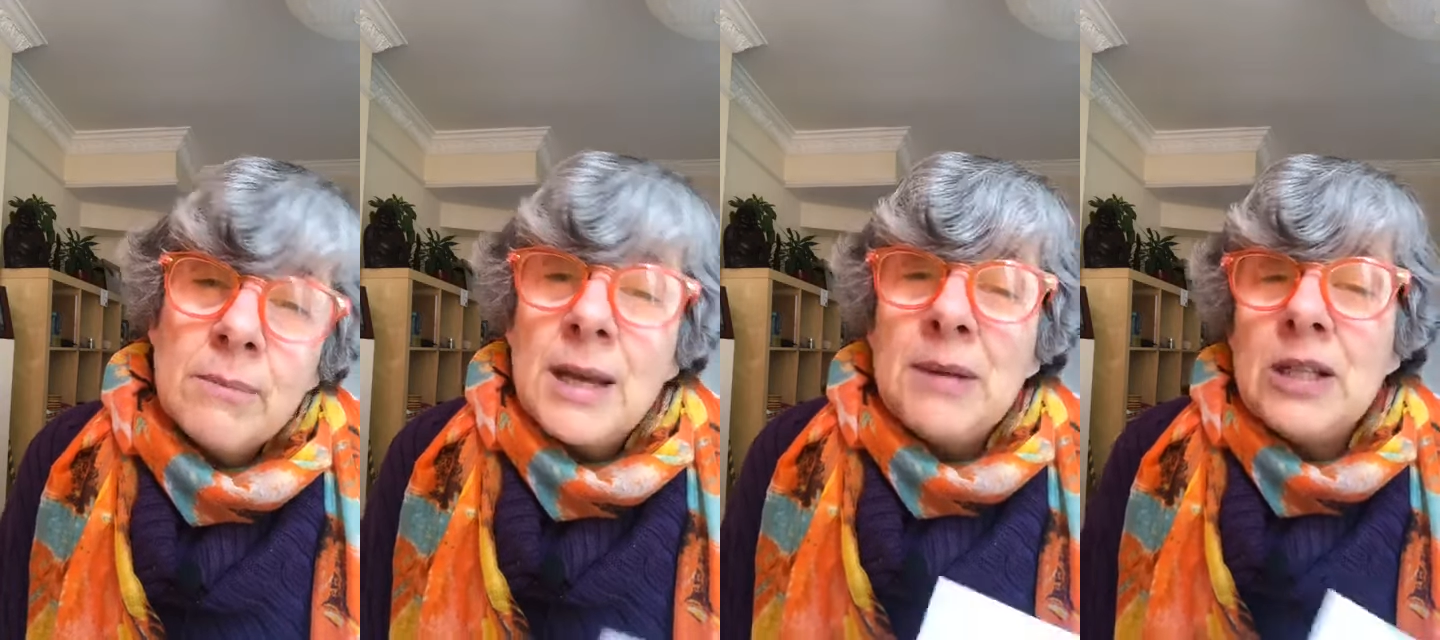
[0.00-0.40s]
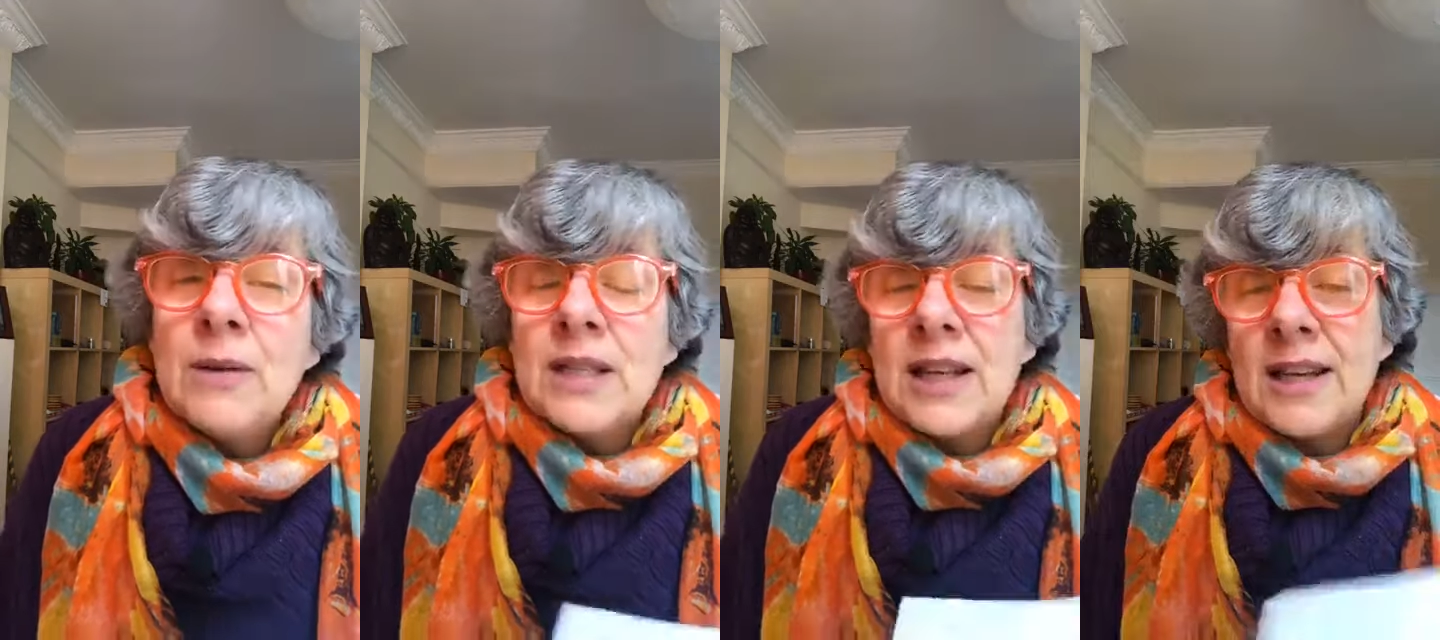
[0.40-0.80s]
Maybe
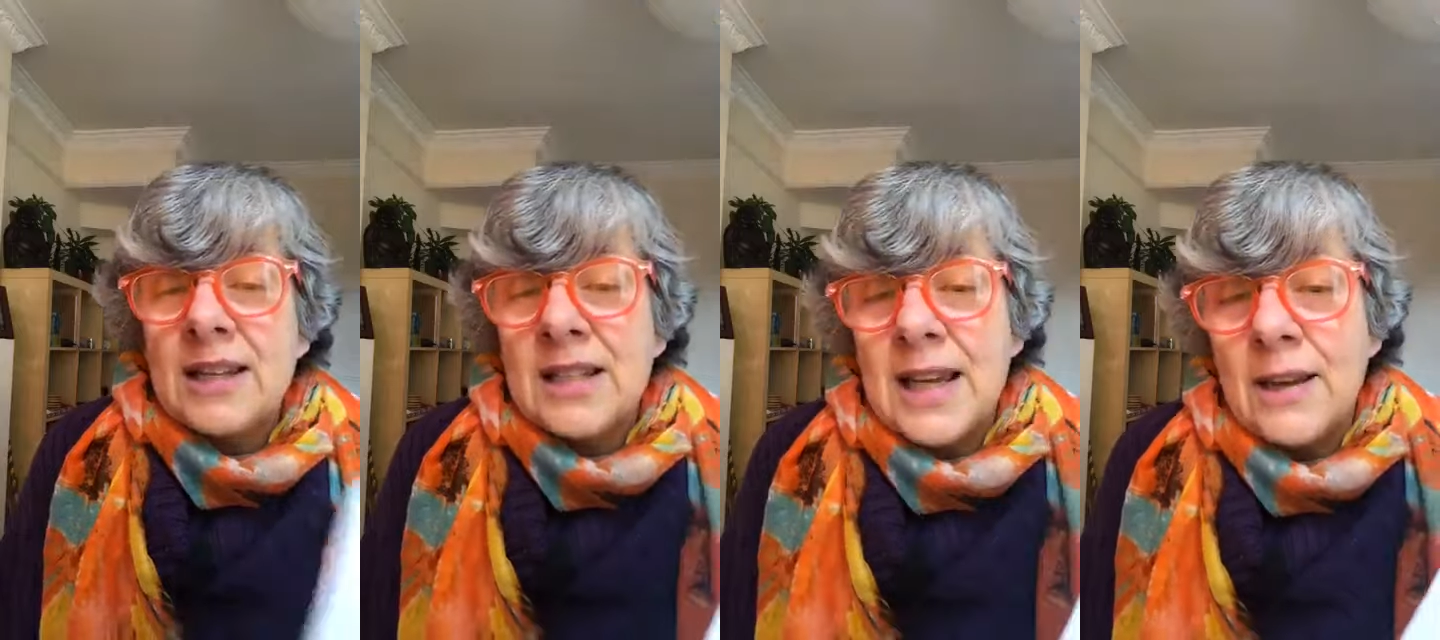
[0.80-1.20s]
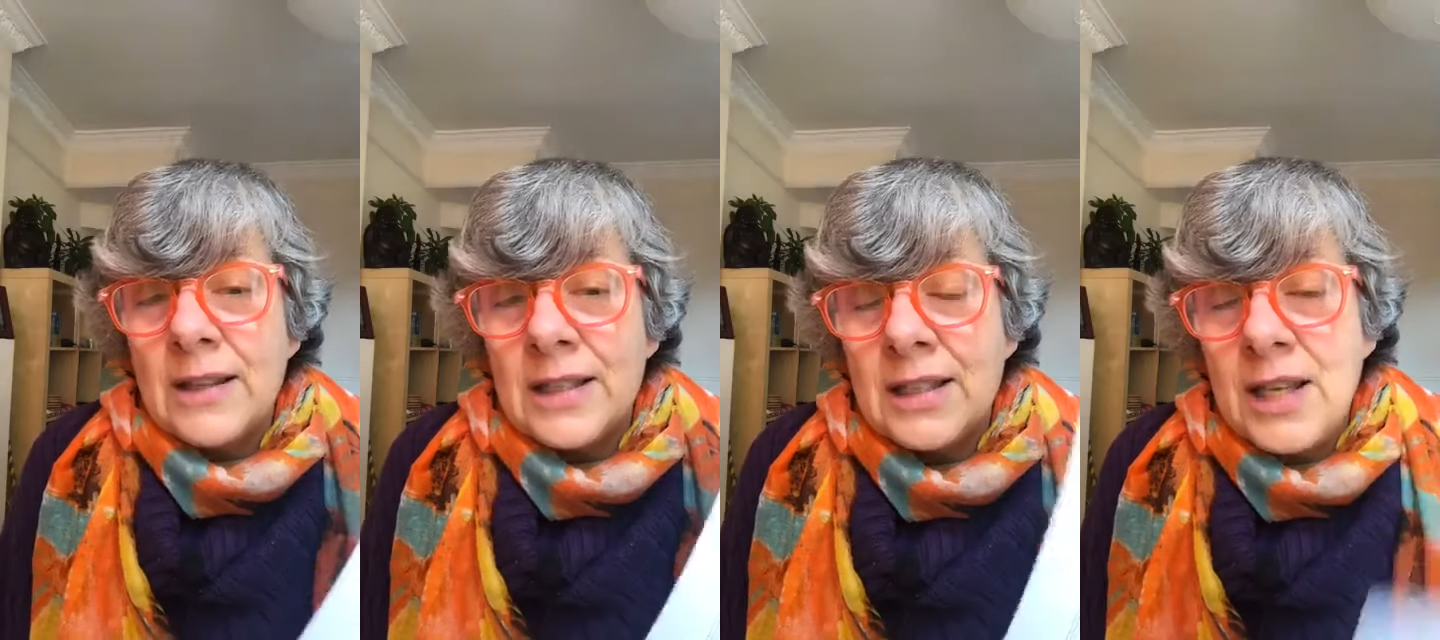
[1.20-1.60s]
do it so you can
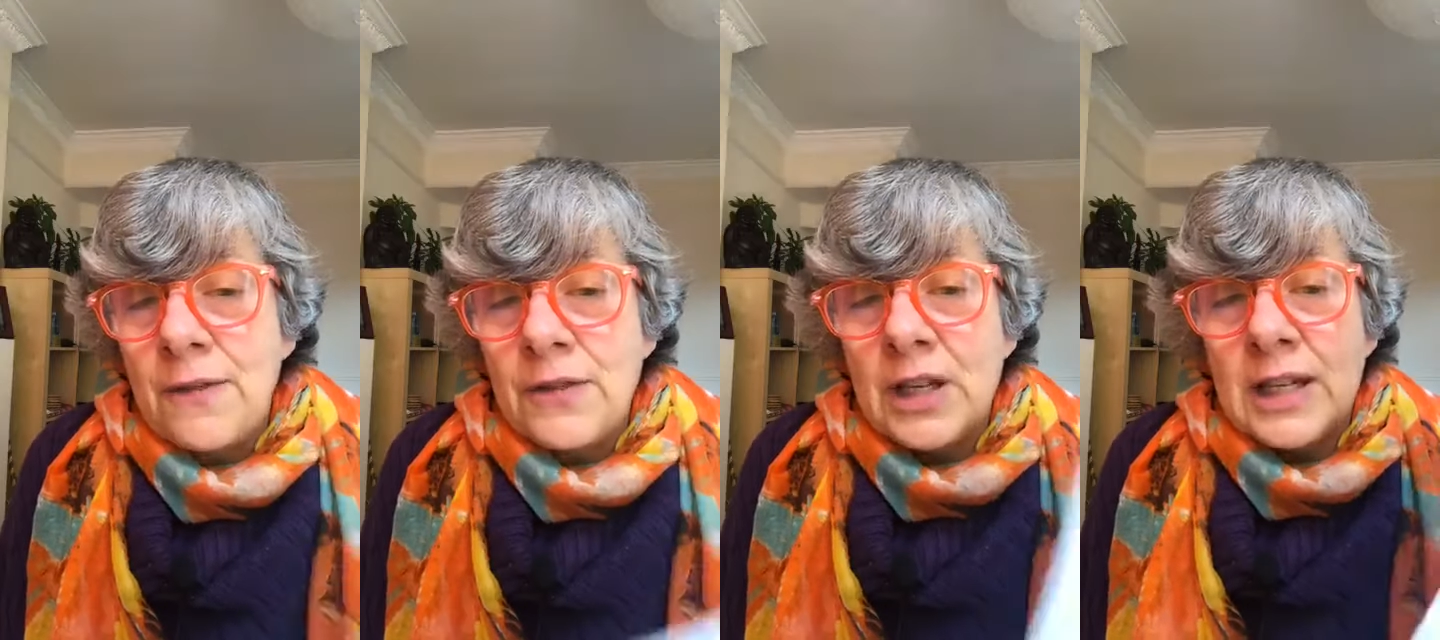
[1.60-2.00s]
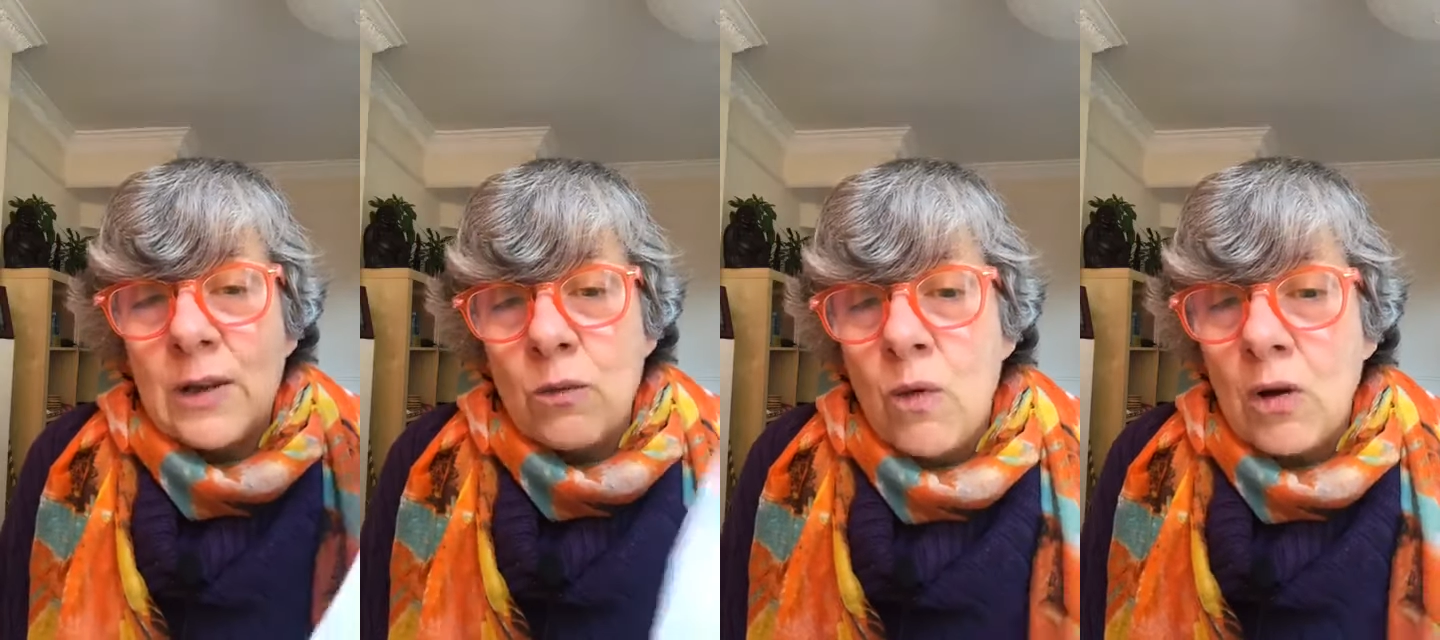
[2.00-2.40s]
say
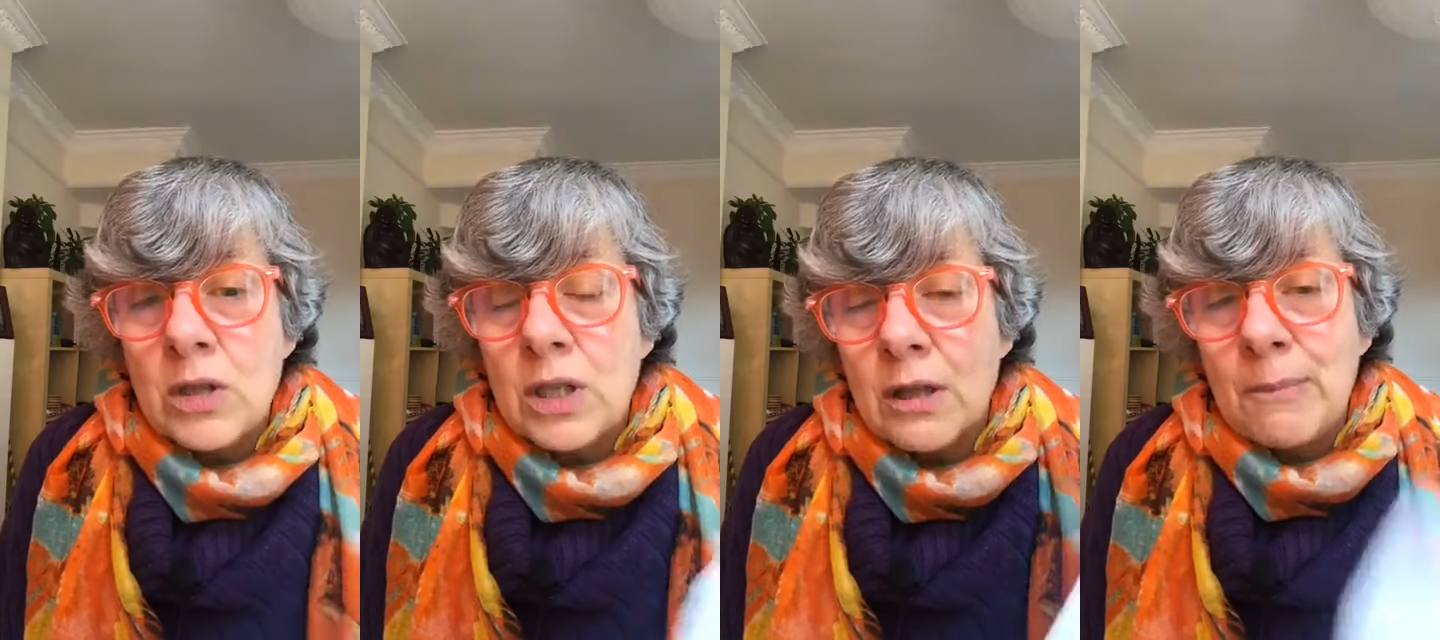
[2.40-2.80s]
definitely what